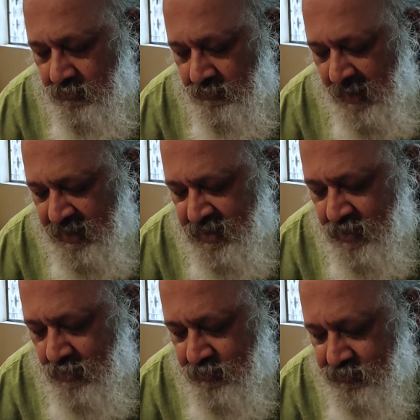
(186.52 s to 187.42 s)
by
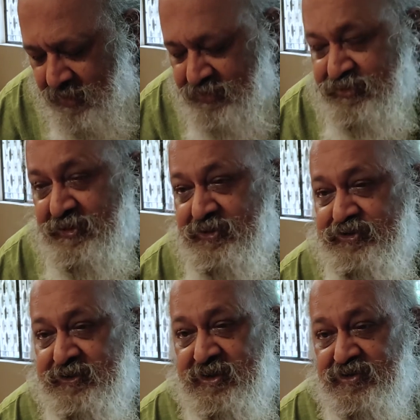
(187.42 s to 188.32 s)
around
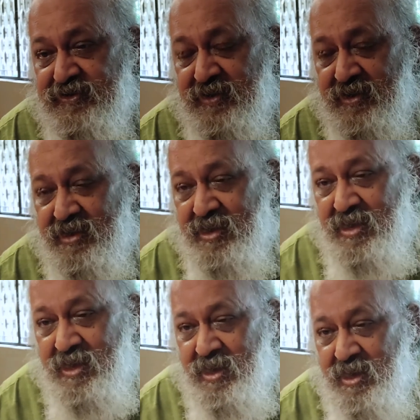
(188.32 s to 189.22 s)
mid-60s,
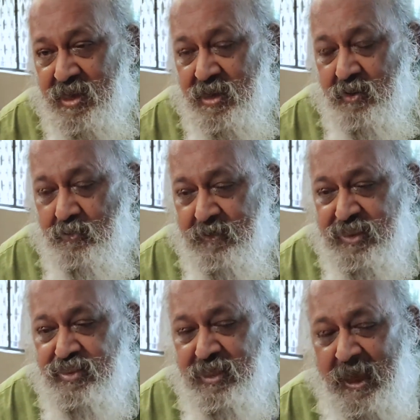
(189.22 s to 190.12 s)

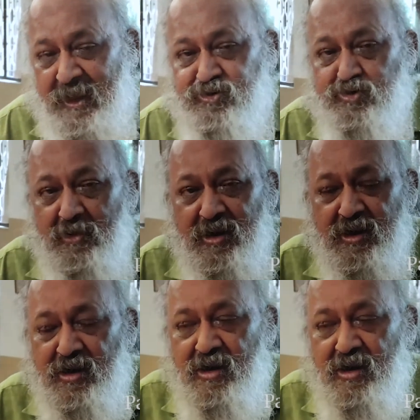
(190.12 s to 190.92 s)
when the actual